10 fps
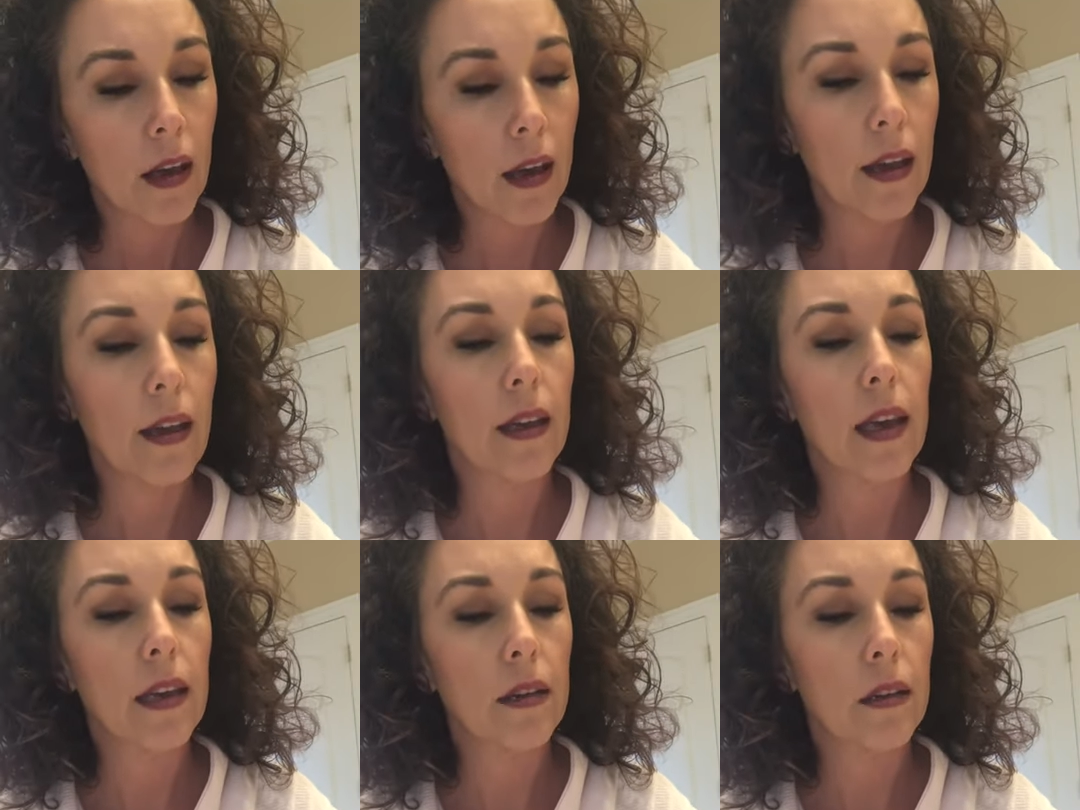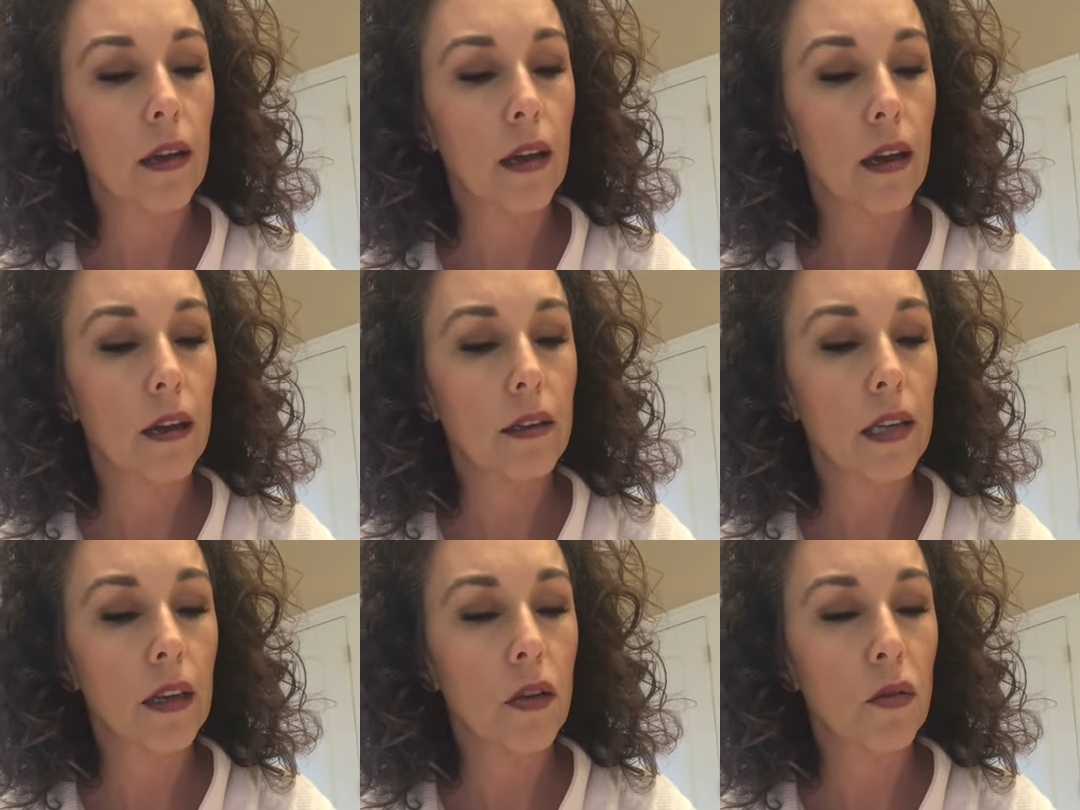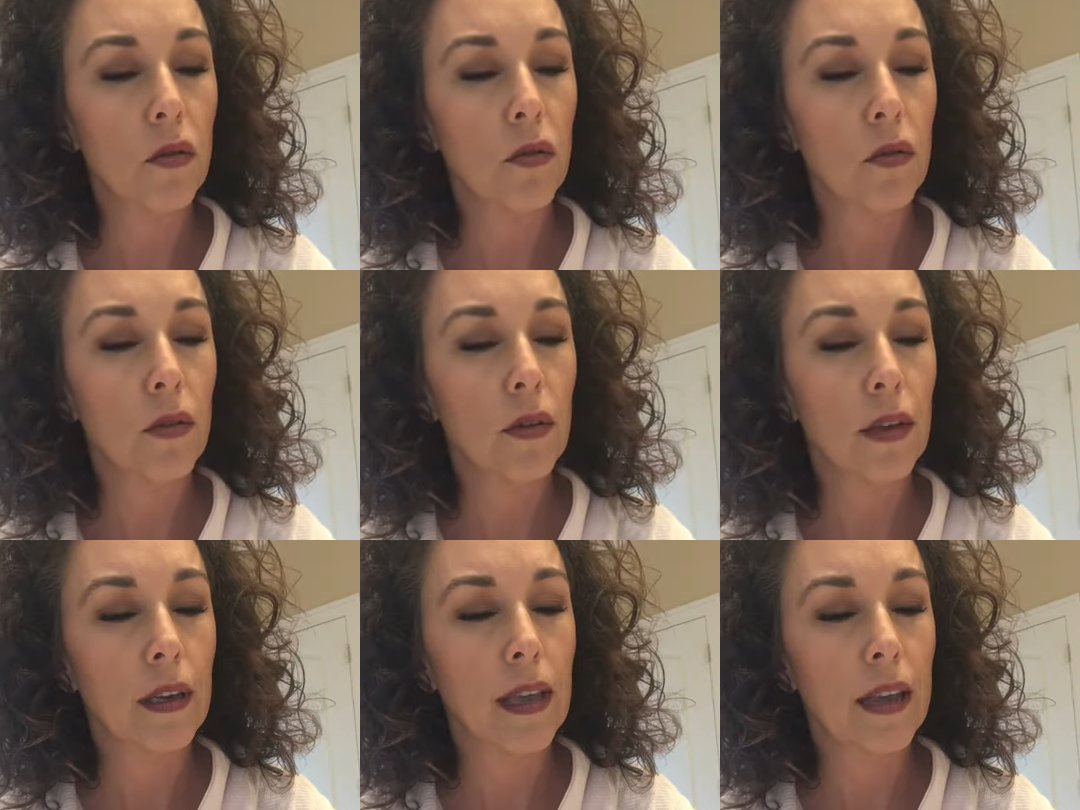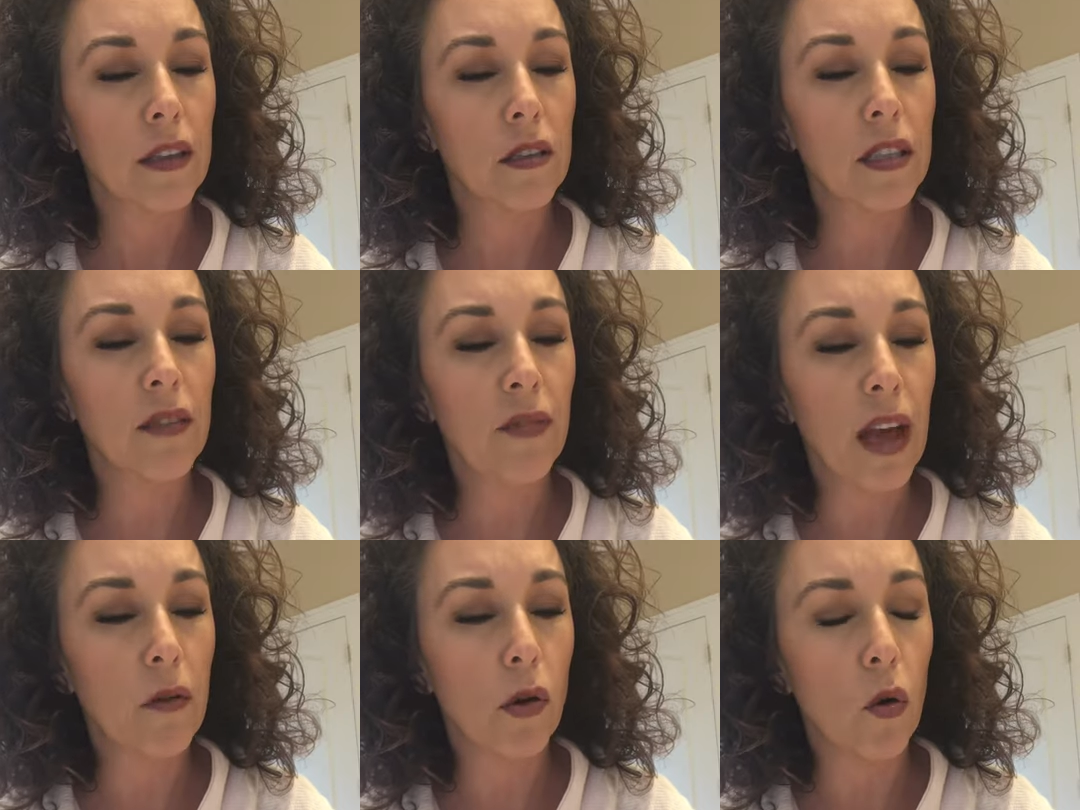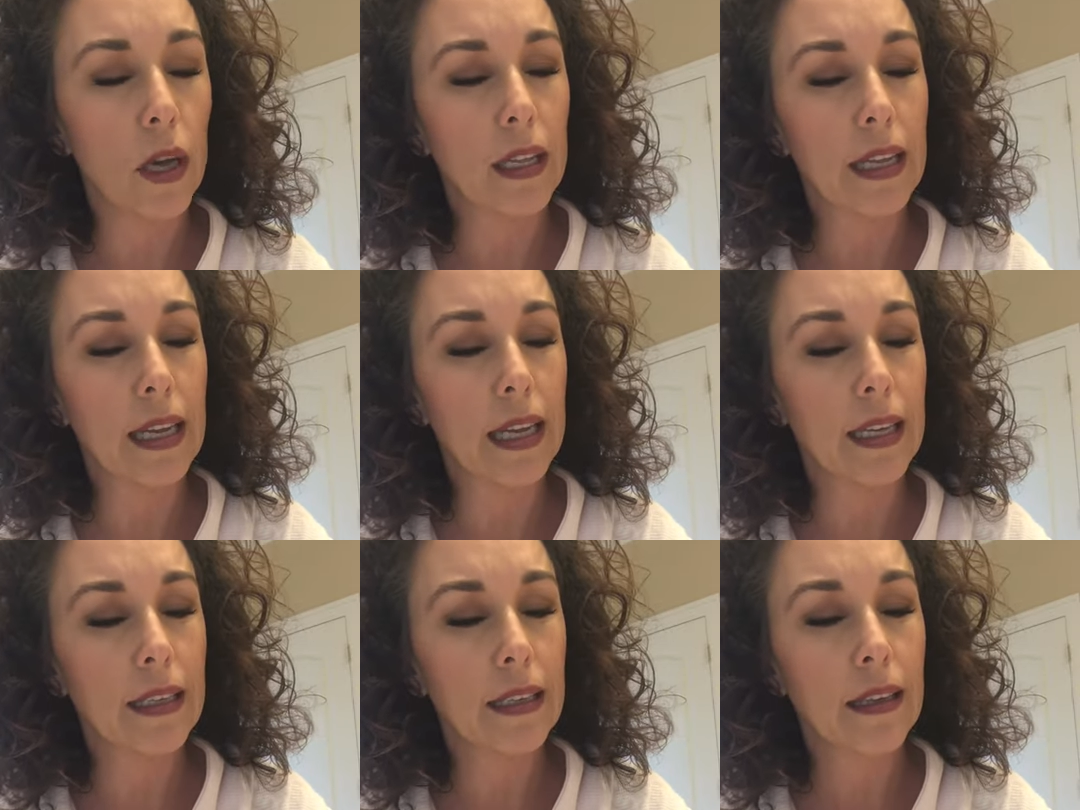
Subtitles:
I can't tell you exactly. There's sunflower oil in it